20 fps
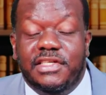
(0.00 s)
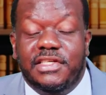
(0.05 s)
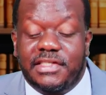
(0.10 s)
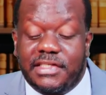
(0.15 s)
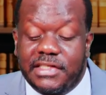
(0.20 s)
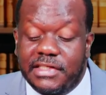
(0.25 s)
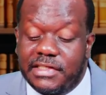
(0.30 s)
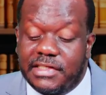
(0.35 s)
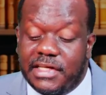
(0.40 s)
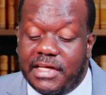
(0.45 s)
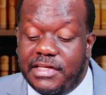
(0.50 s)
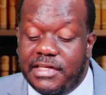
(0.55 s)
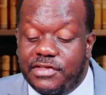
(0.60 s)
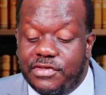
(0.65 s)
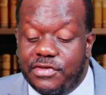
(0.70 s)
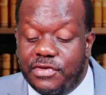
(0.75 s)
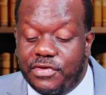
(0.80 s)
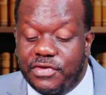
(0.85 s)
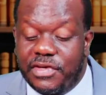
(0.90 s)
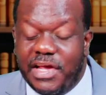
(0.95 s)
Since there is
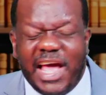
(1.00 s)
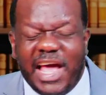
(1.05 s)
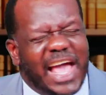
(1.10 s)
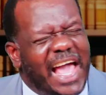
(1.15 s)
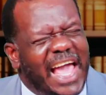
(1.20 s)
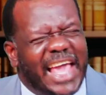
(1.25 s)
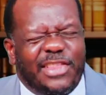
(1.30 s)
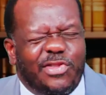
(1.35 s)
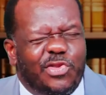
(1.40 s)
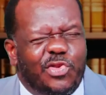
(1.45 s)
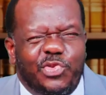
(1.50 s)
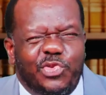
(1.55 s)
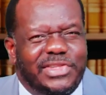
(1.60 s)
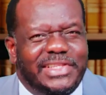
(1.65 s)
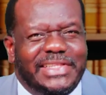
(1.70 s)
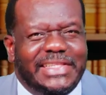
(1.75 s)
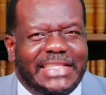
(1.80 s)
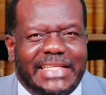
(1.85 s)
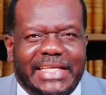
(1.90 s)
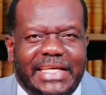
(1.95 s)
none, I don't
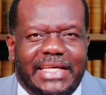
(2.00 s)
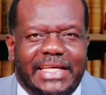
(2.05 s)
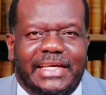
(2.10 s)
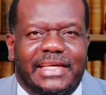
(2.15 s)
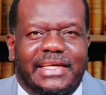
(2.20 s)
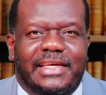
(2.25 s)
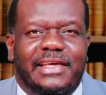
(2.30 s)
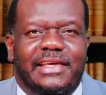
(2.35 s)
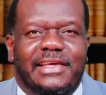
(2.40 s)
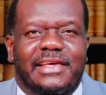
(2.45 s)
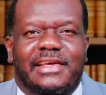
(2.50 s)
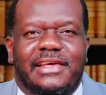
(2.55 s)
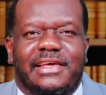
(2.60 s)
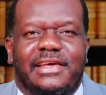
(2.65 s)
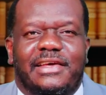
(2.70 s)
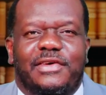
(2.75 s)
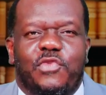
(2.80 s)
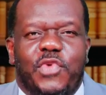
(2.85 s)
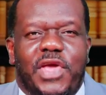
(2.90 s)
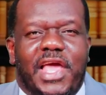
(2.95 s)
think
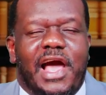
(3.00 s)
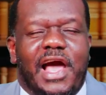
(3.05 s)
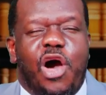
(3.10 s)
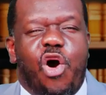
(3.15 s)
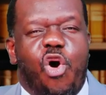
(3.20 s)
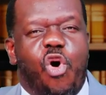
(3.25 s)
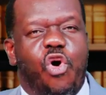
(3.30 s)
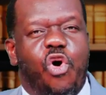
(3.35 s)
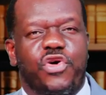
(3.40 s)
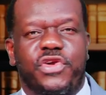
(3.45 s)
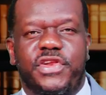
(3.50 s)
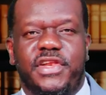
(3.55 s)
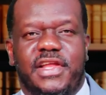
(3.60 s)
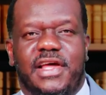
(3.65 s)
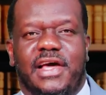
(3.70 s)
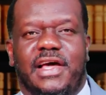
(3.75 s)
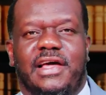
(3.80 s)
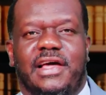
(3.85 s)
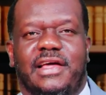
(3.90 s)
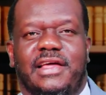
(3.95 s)
we are
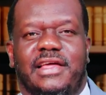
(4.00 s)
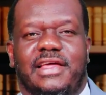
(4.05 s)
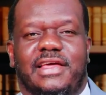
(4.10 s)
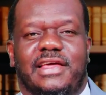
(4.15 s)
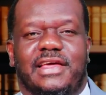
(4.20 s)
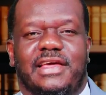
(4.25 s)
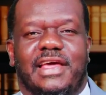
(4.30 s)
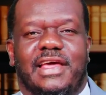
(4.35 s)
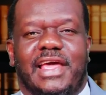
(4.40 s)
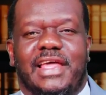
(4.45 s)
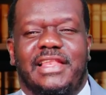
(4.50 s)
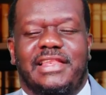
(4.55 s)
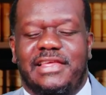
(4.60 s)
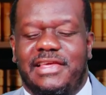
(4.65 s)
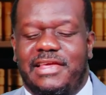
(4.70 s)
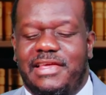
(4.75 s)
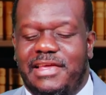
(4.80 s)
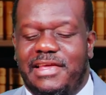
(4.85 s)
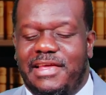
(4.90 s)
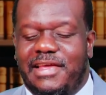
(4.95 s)
under
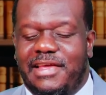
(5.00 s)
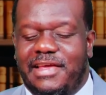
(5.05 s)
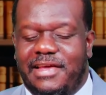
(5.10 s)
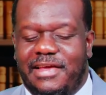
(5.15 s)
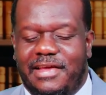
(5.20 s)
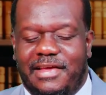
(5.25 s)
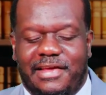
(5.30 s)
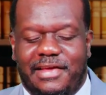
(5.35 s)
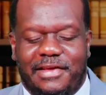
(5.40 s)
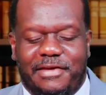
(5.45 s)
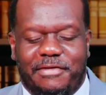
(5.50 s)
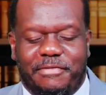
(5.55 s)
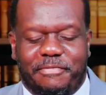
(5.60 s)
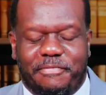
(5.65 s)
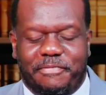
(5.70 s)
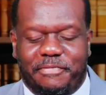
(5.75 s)
any uh,